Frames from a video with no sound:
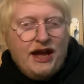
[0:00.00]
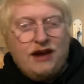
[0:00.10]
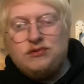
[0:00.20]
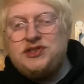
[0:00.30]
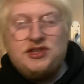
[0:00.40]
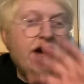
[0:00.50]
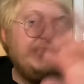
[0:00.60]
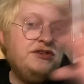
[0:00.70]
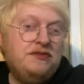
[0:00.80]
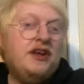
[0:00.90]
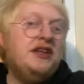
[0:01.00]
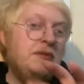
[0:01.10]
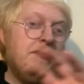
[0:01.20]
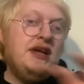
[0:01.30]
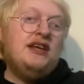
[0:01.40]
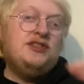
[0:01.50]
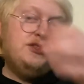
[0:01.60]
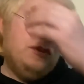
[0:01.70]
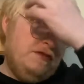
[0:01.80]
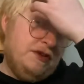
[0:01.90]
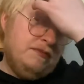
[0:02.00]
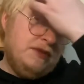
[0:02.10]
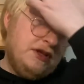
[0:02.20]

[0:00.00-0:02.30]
outside of like the beer stuff and